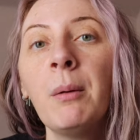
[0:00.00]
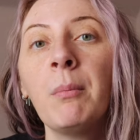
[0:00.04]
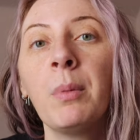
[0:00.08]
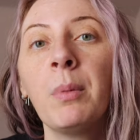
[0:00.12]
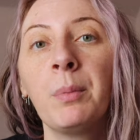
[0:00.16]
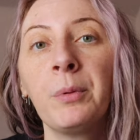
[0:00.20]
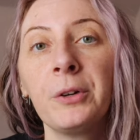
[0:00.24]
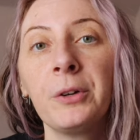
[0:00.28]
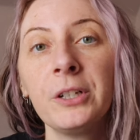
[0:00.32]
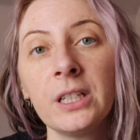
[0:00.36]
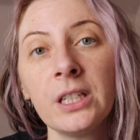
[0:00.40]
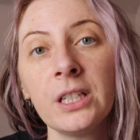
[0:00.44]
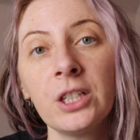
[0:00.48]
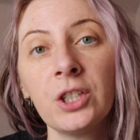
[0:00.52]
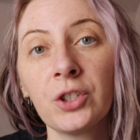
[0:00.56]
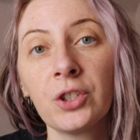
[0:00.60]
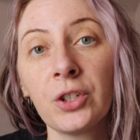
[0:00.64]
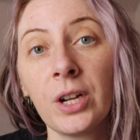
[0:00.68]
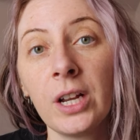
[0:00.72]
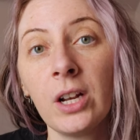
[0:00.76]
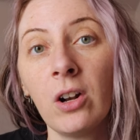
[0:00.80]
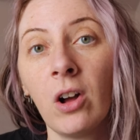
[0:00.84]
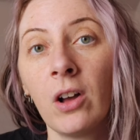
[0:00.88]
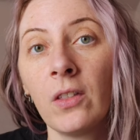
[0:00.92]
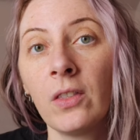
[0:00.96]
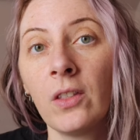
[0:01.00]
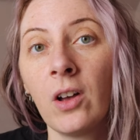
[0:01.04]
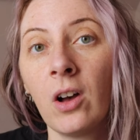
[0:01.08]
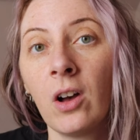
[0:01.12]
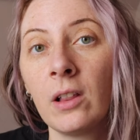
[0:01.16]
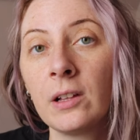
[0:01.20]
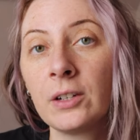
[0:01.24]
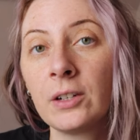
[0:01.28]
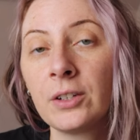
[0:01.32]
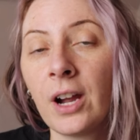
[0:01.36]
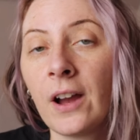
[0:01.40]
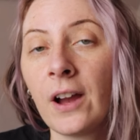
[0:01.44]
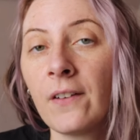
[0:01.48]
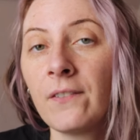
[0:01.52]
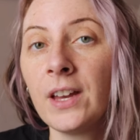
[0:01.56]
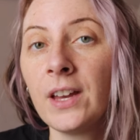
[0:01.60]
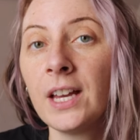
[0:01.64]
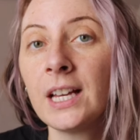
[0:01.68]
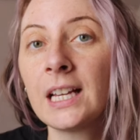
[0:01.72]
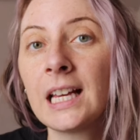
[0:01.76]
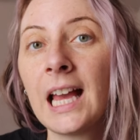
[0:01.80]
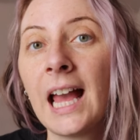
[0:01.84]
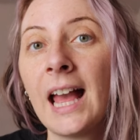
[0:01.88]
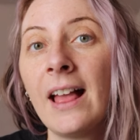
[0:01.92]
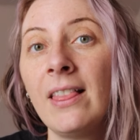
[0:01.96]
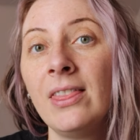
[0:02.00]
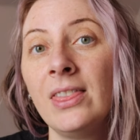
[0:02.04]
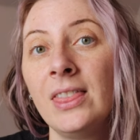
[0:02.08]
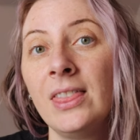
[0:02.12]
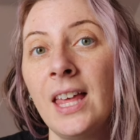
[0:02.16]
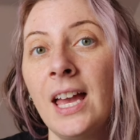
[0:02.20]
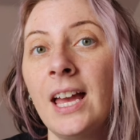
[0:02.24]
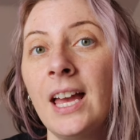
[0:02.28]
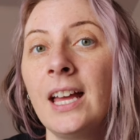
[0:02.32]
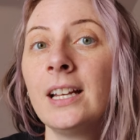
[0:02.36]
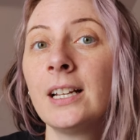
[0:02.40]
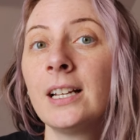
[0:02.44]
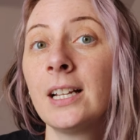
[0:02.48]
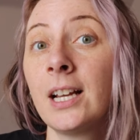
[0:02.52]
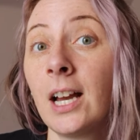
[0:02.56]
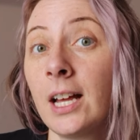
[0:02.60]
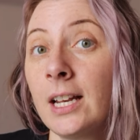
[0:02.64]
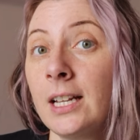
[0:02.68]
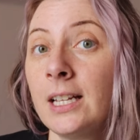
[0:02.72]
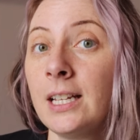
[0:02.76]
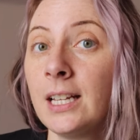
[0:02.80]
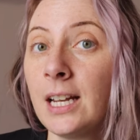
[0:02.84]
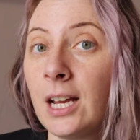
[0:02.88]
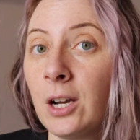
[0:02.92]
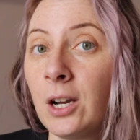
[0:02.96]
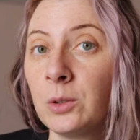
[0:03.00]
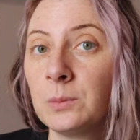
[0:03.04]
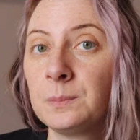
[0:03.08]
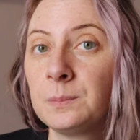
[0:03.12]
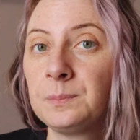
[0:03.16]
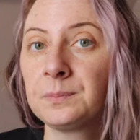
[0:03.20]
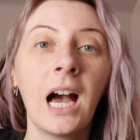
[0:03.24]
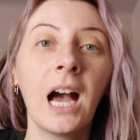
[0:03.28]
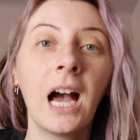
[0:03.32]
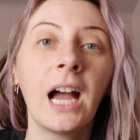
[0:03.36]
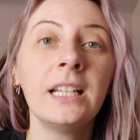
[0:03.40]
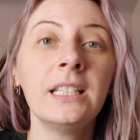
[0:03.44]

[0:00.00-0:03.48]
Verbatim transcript: but printing straight on the holographic and then cutting it out.